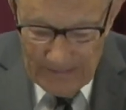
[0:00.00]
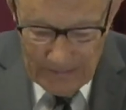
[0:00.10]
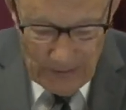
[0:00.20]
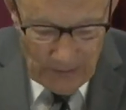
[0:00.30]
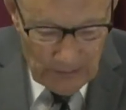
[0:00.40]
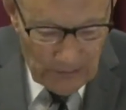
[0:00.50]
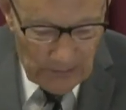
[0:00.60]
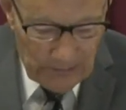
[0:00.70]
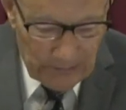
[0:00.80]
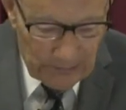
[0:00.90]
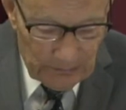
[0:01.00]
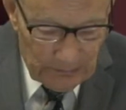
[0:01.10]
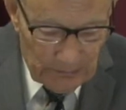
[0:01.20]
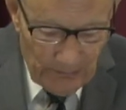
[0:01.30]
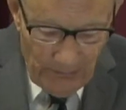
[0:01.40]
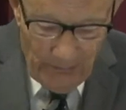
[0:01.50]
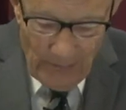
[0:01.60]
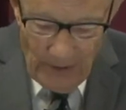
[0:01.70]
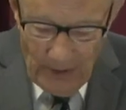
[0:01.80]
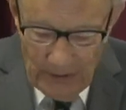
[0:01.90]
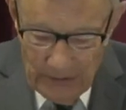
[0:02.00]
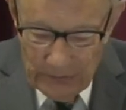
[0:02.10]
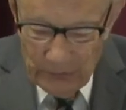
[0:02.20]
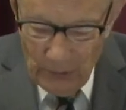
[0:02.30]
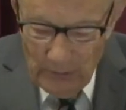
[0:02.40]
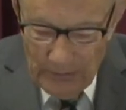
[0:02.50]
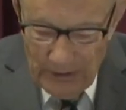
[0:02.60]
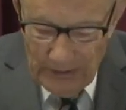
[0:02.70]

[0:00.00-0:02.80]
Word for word: So, uh, Job,